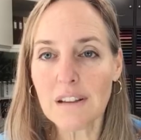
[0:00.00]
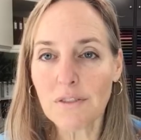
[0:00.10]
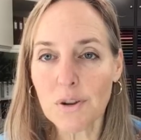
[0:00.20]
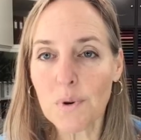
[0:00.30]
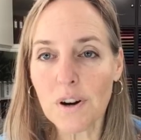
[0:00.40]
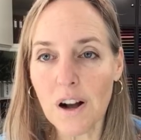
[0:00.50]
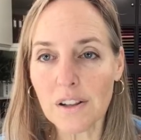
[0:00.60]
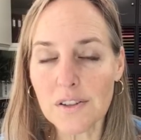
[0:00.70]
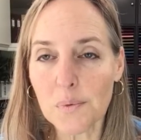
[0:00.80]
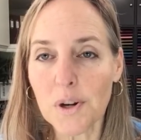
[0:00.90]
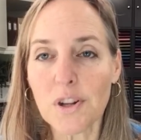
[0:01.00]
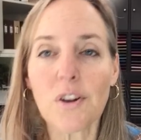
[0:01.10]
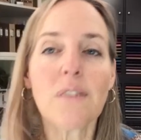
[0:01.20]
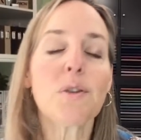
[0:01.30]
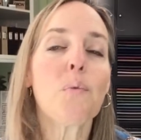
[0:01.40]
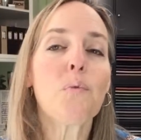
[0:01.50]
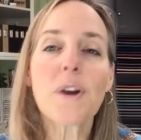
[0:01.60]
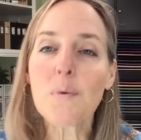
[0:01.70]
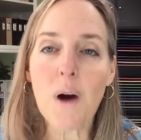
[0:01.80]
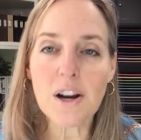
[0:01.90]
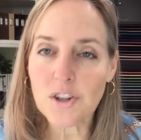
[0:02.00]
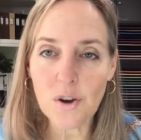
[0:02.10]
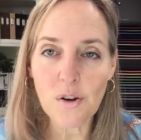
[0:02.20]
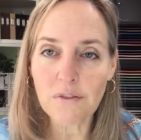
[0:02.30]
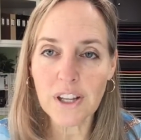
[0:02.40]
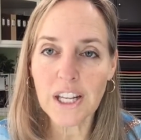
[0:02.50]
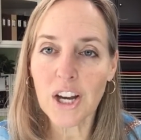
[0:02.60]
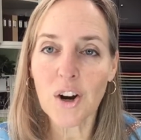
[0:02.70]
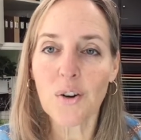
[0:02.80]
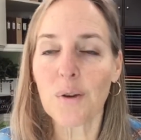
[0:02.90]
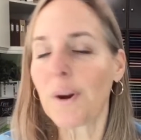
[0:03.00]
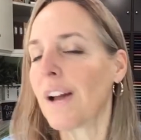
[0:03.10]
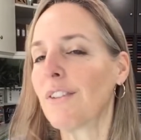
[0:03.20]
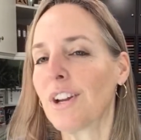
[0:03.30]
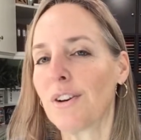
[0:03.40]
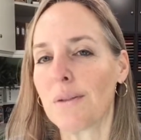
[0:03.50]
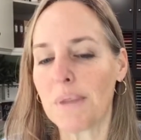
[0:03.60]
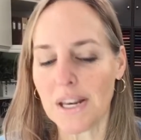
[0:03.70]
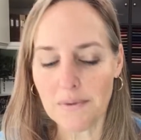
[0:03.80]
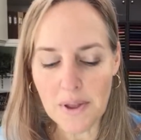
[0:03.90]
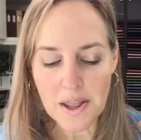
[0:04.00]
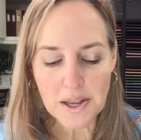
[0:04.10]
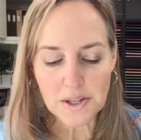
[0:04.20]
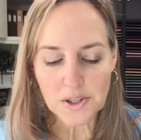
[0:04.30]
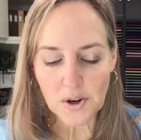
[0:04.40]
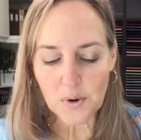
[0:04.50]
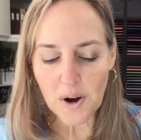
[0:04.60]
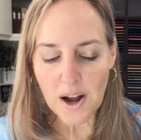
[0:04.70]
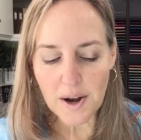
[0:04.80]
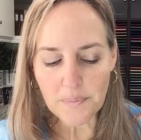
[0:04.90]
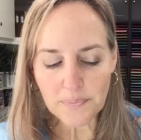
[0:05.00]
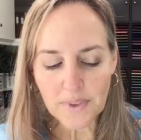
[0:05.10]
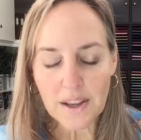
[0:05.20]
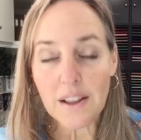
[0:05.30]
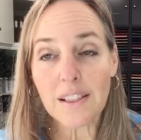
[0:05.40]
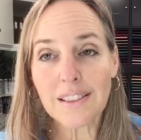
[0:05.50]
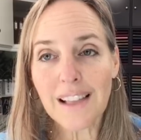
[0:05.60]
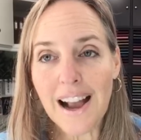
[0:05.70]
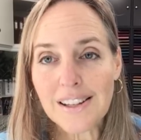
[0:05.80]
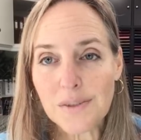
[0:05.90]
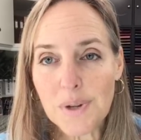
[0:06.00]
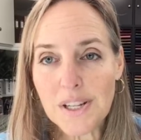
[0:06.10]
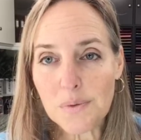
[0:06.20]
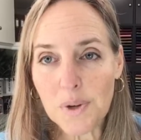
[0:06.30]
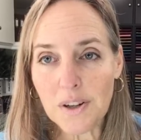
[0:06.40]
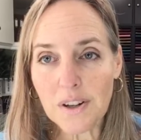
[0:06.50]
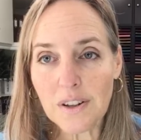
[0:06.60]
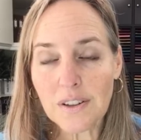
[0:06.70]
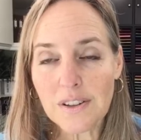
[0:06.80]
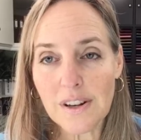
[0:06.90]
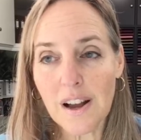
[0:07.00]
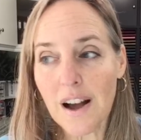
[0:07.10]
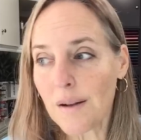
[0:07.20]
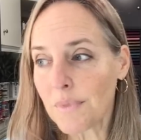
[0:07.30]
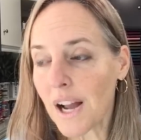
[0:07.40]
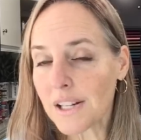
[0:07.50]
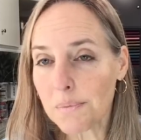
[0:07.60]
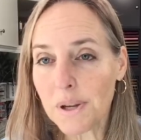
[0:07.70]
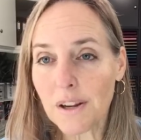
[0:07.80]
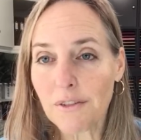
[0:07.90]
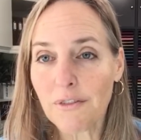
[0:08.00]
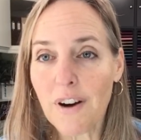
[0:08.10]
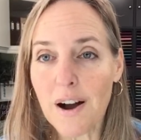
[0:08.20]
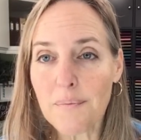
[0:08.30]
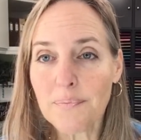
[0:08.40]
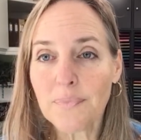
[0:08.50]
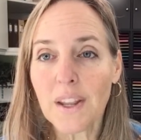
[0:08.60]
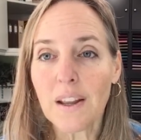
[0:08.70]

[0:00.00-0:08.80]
if you were called as a winner. You don't have to rewatch the whole video or whatever, you know what I mean? So last week's winner got to pick from,